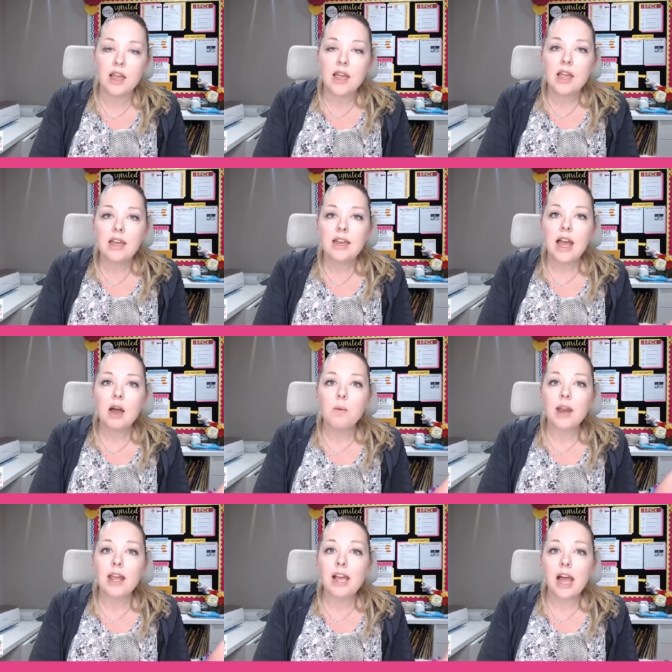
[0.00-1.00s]
Now,
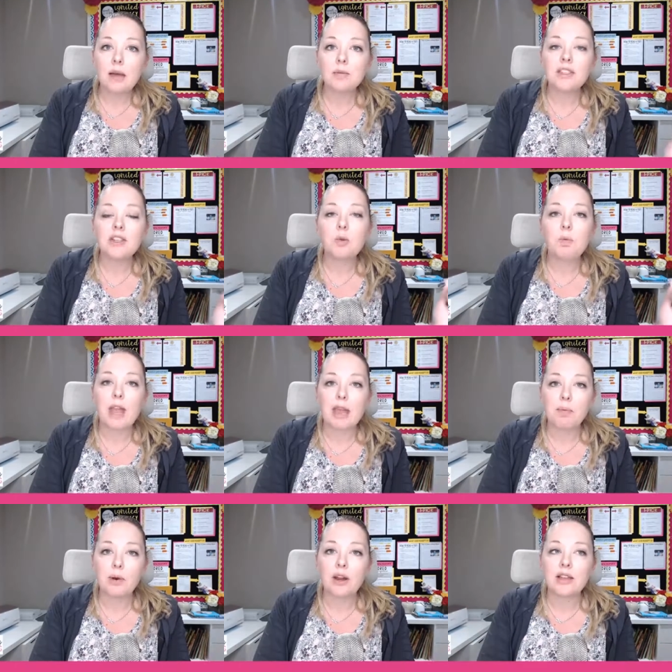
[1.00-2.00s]
when it comes to
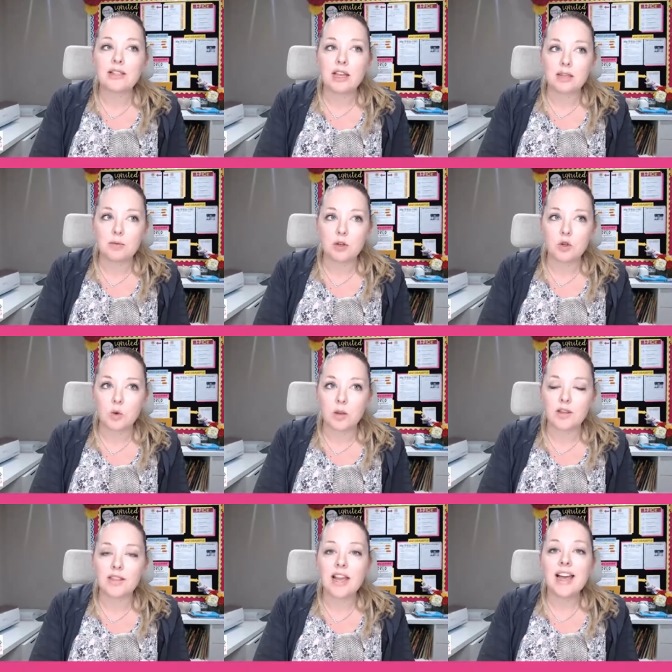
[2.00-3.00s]
paper assessment
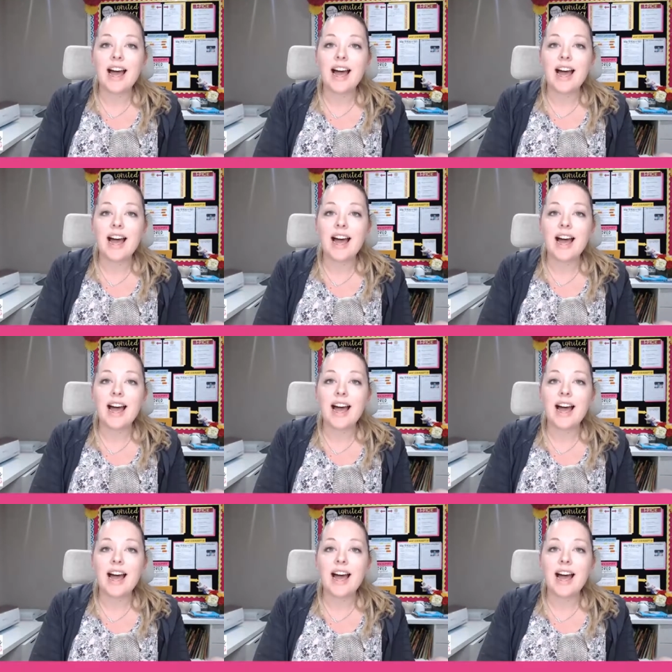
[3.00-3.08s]
tools,